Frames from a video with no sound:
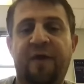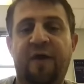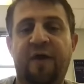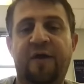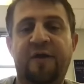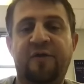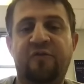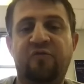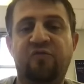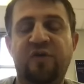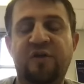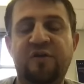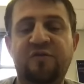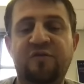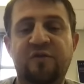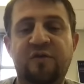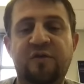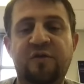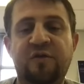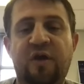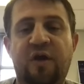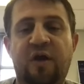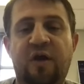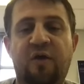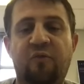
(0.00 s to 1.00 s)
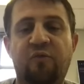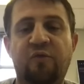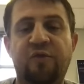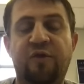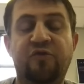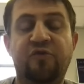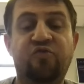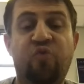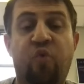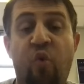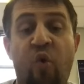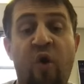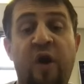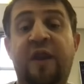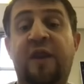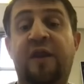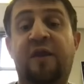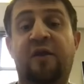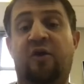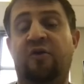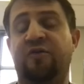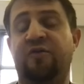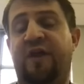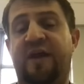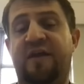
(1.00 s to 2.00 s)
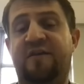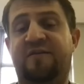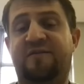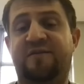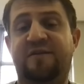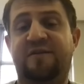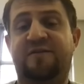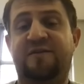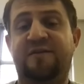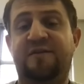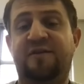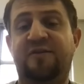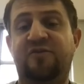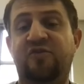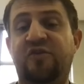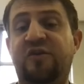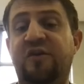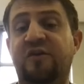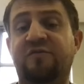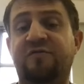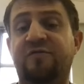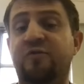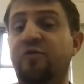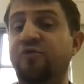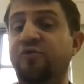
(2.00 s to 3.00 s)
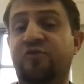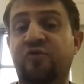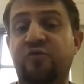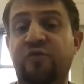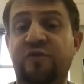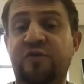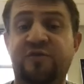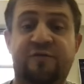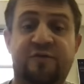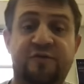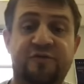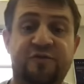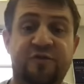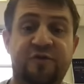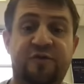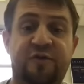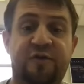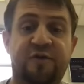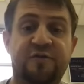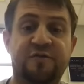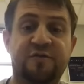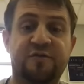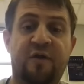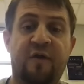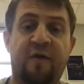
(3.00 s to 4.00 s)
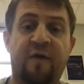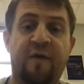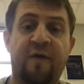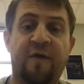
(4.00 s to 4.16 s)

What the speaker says: in Ridgeland with a 20 on the ACT. You get full tuition for 2 years.